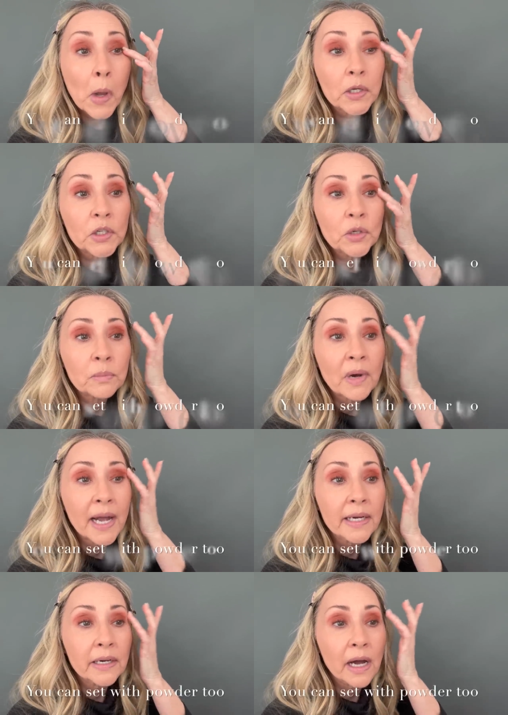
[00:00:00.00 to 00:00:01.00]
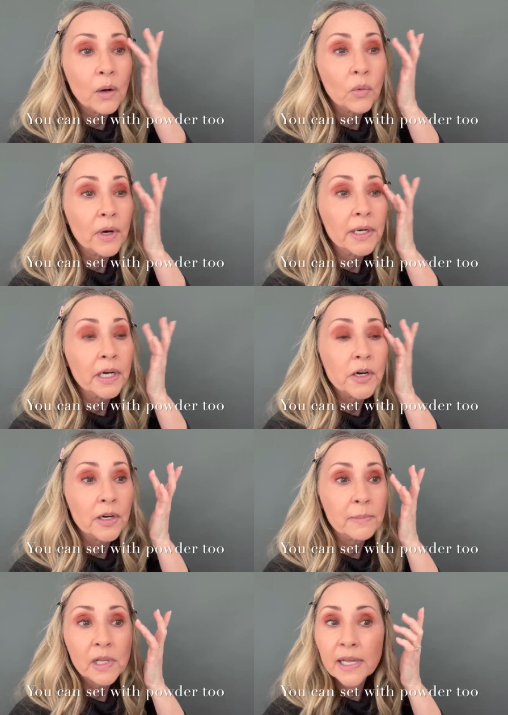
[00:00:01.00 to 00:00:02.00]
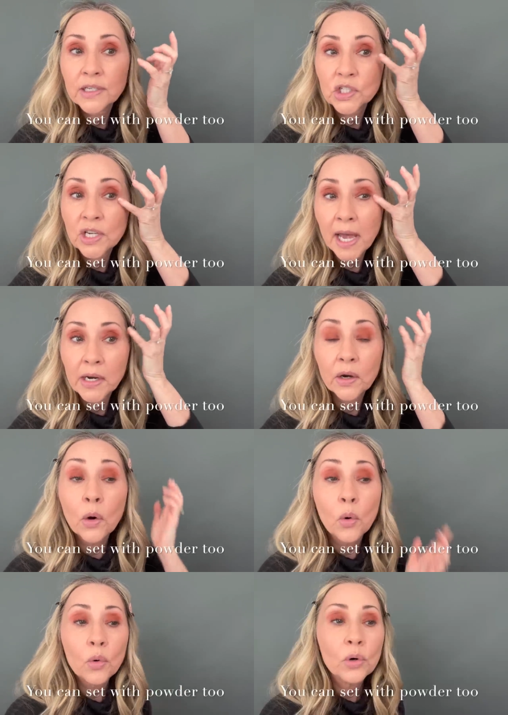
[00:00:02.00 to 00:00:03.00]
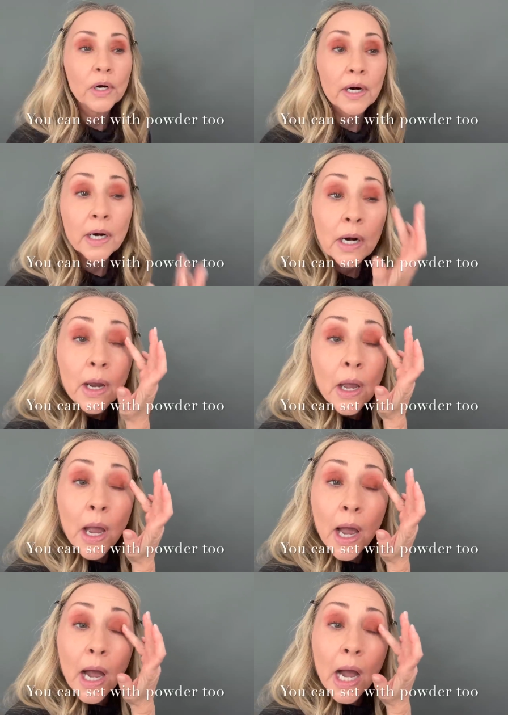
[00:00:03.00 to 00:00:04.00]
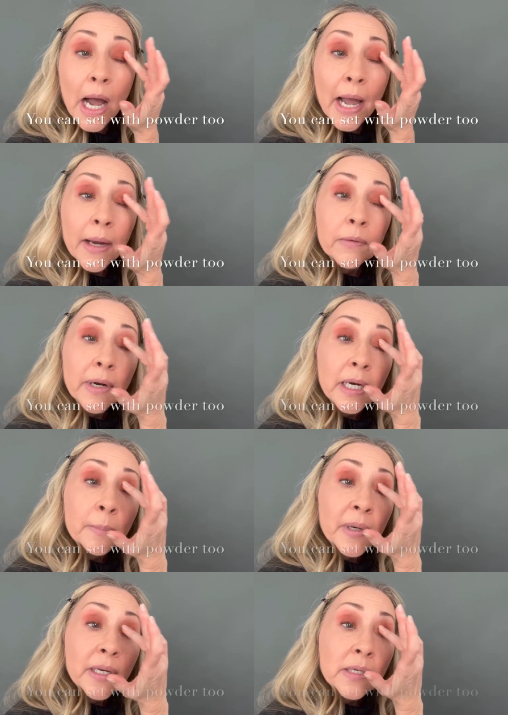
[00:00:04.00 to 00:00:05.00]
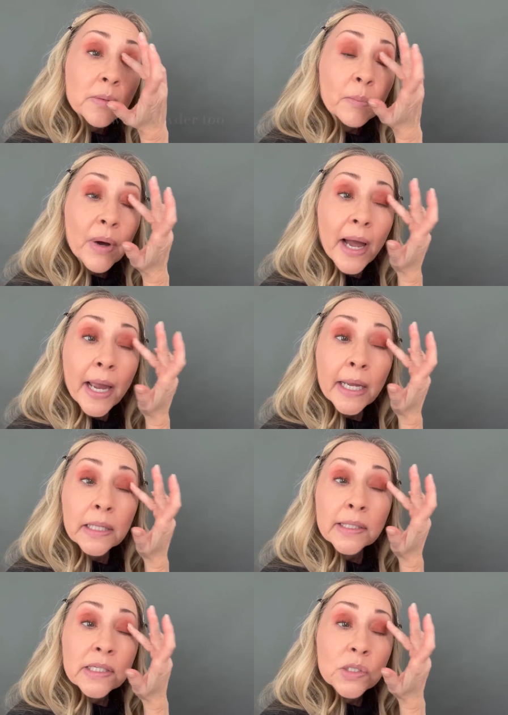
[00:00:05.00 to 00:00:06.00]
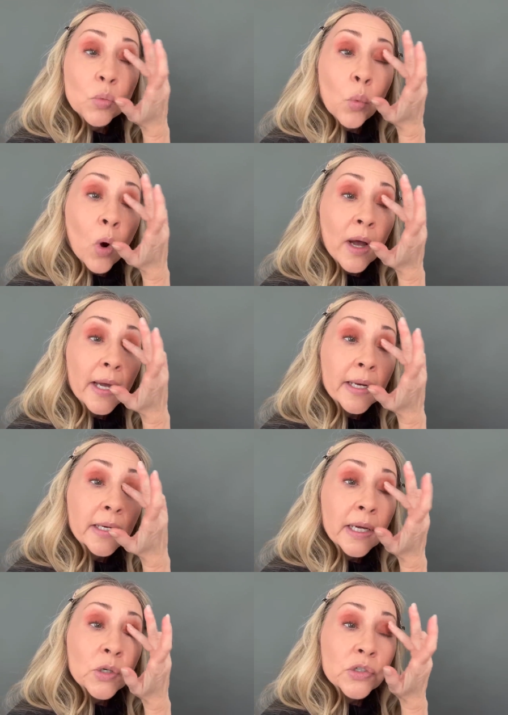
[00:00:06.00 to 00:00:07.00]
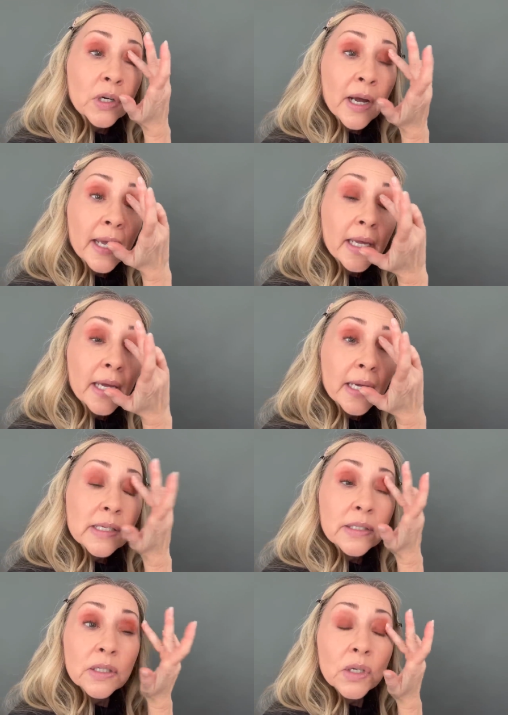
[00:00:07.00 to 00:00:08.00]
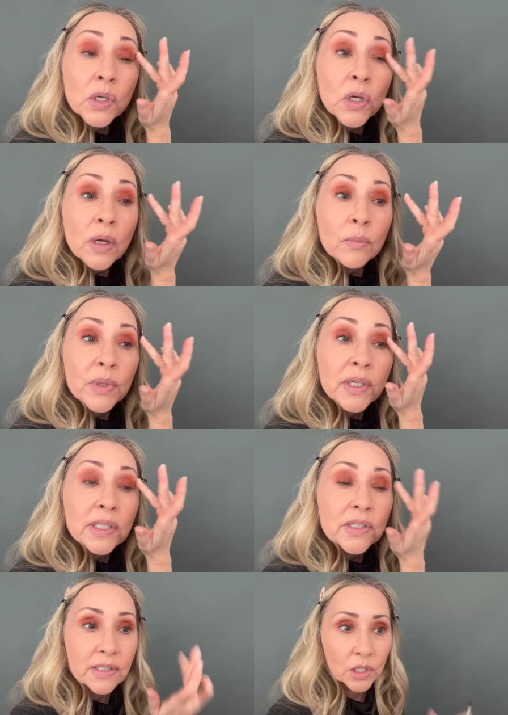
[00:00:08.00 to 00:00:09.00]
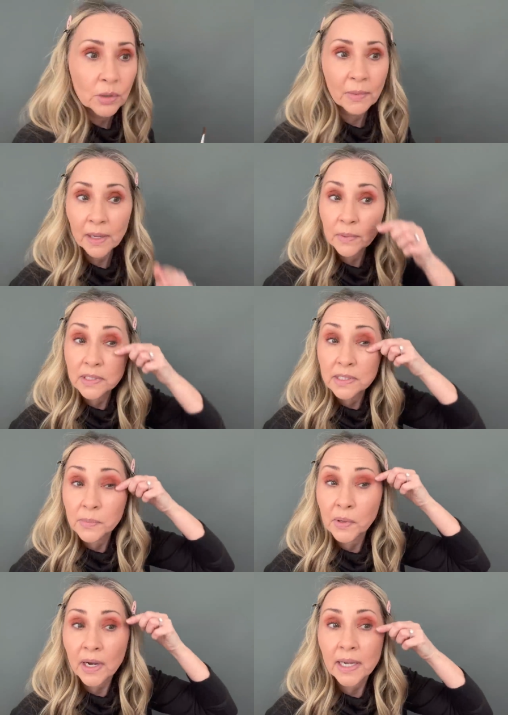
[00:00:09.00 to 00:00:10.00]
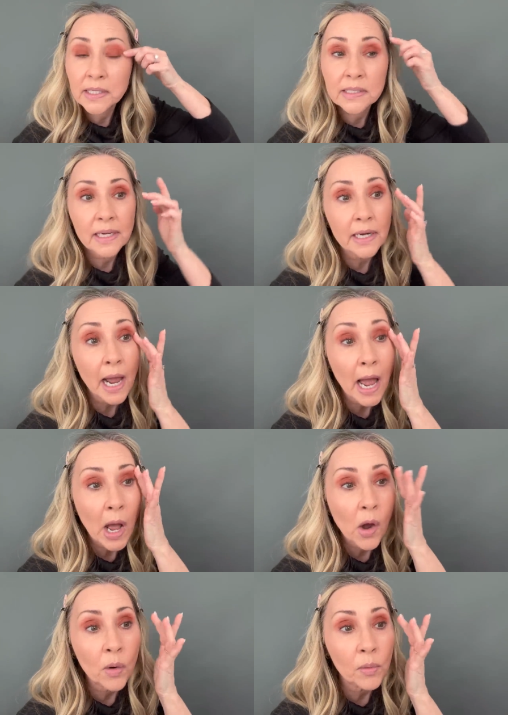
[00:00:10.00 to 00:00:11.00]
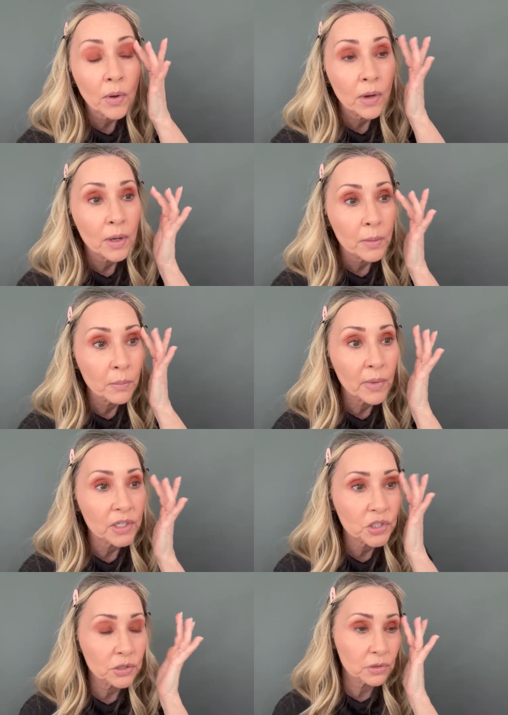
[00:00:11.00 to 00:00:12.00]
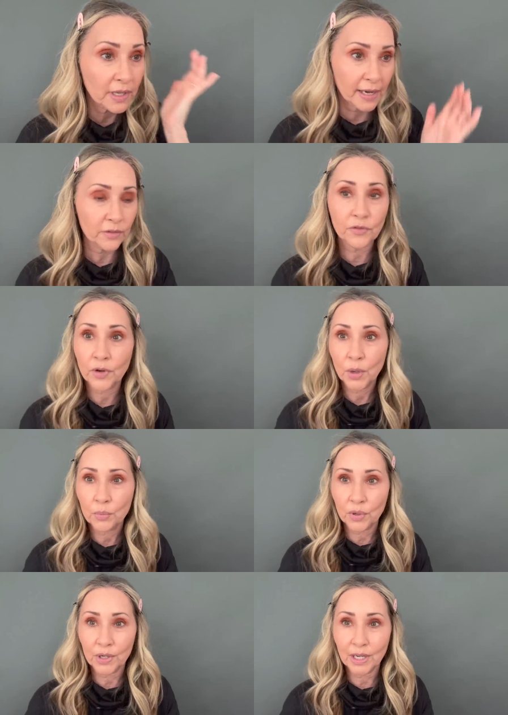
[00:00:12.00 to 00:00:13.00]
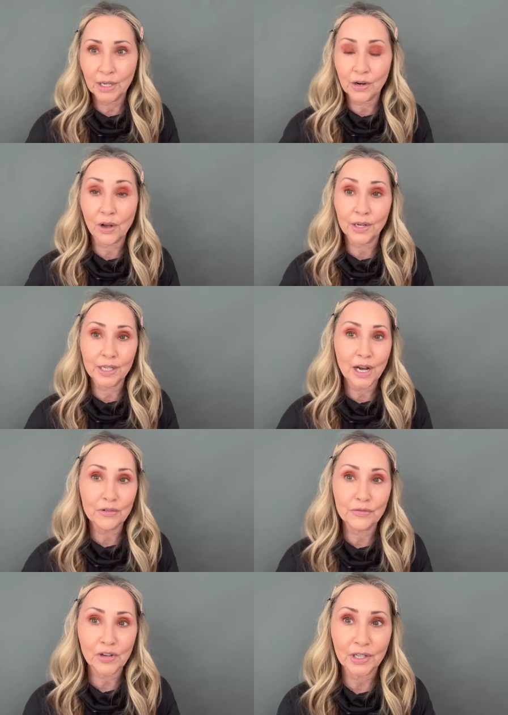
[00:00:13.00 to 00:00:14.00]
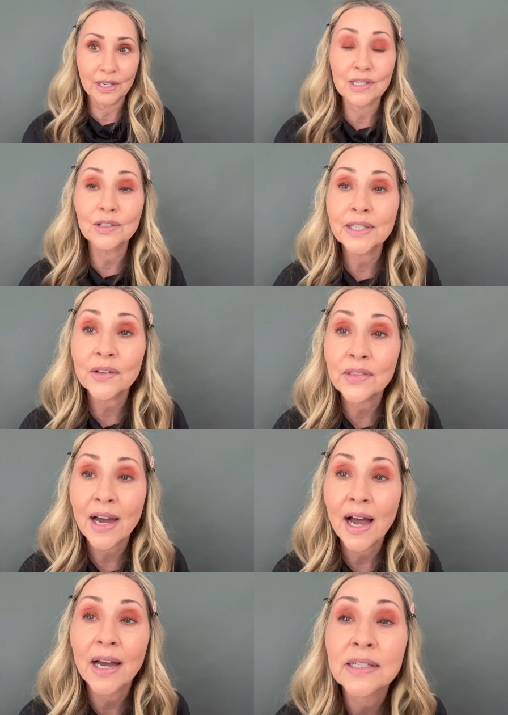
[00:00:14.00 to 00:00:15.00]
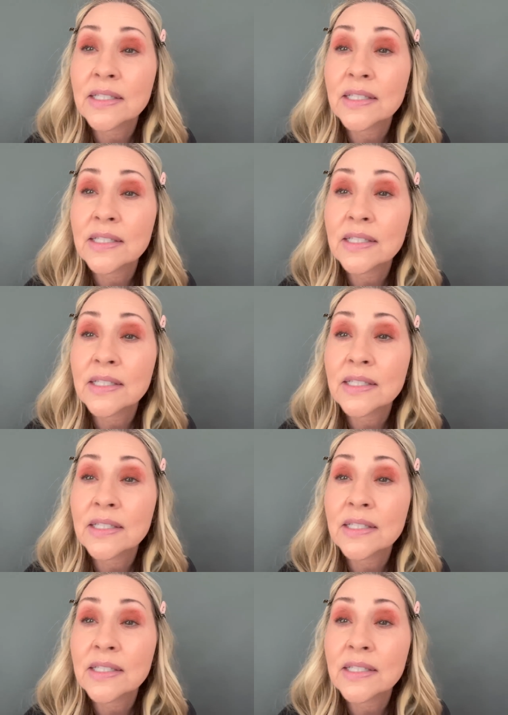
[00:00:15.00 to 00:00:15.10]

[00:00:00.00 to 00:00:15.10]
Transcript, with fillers: you might not want a cream clay shadow or I recommend buying at least one and trying it because you might be surprised at how much you love putting it on and how fun it is. Look at that.